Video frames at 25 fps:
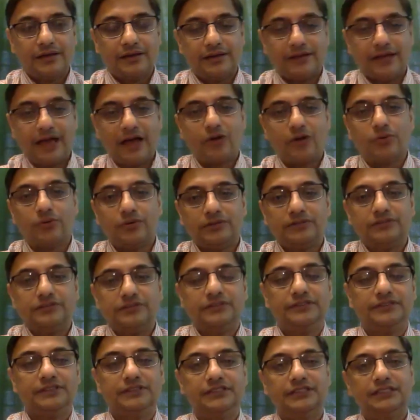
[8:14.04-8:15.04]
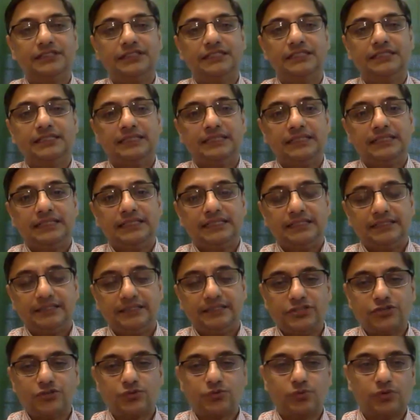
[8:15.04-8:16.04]
Now,
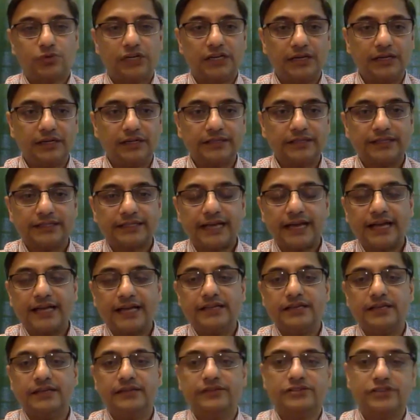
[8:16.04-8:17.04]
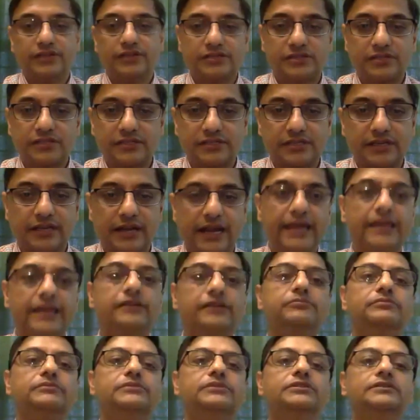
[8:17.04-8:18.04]
this world that I just
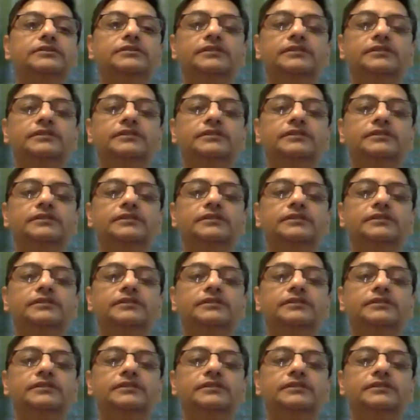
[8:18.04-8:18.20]
described